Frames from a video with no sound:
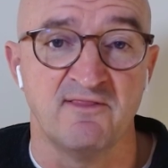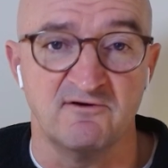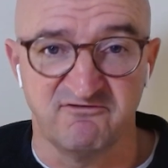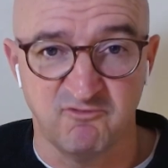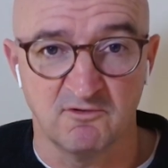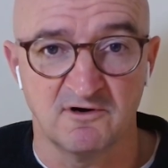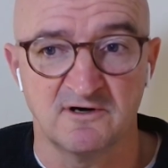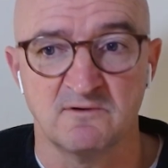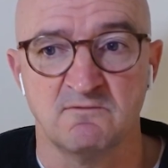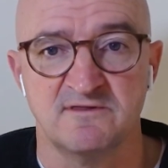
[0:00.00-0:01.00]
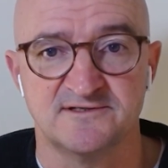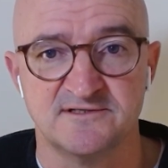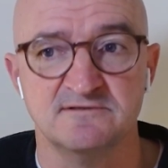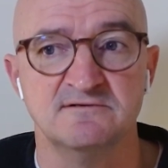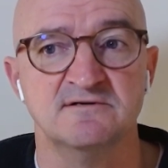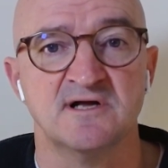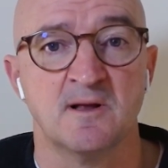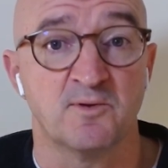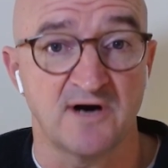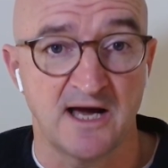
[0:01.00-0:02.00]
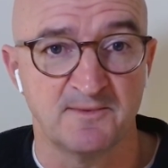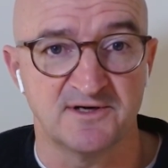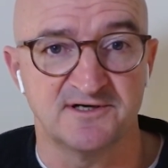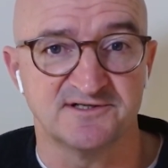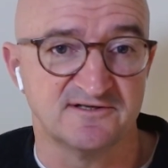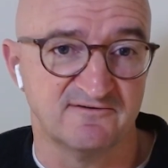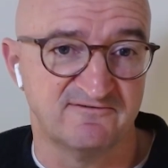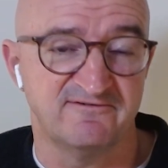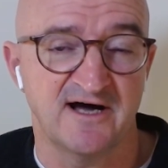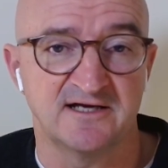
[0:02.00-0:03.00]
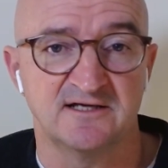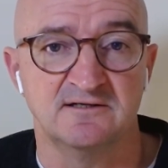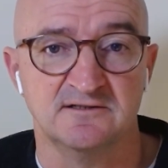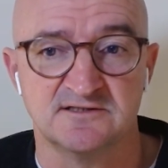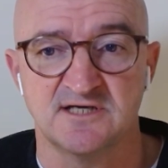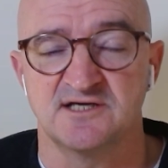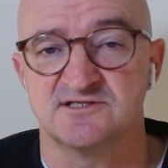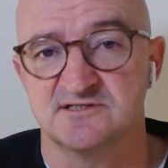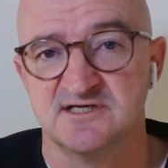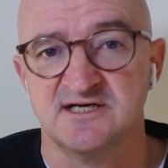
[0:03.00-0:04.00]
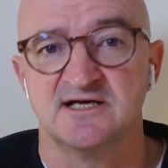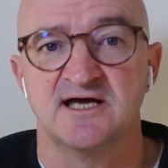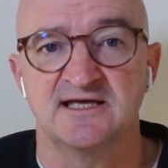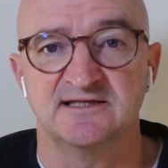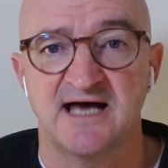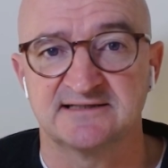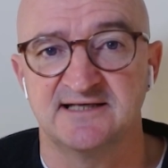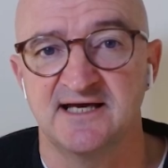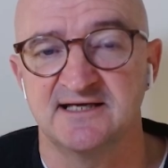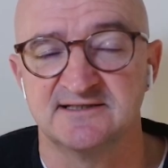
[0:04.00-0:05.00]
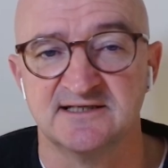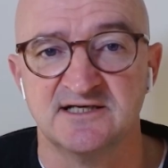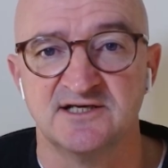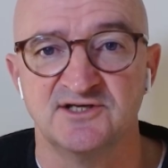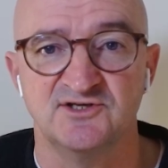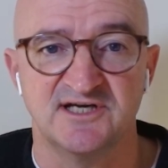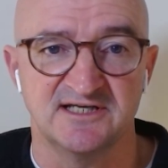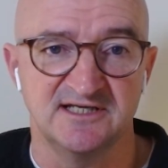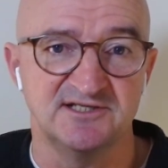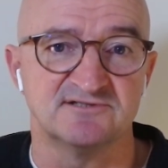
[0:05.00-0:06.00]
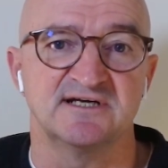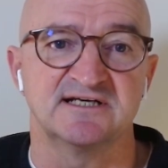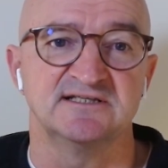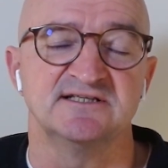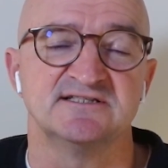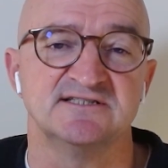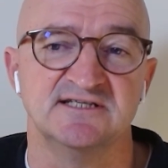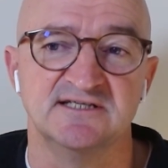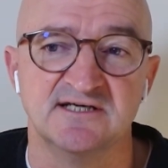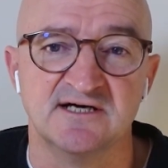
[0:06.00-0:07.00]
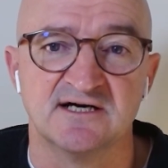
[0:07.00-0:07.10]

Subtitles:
Therefore, with the two parameters, fat utilization and lactate, you can indirectly see